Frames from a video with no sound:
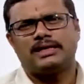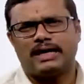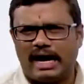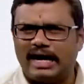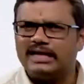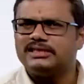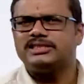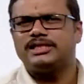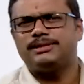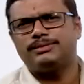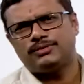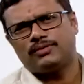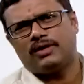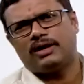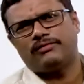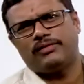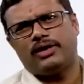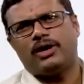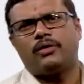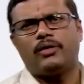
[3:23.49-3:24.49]
concepts
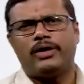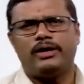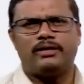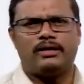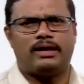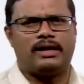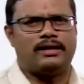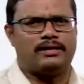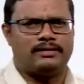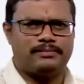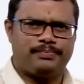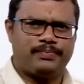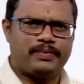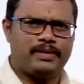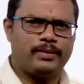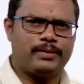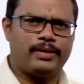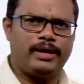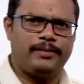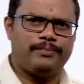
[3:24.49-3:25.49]
what we are going to learn.
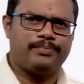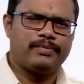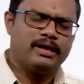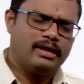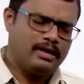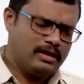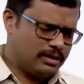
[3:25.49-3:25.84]
Okay.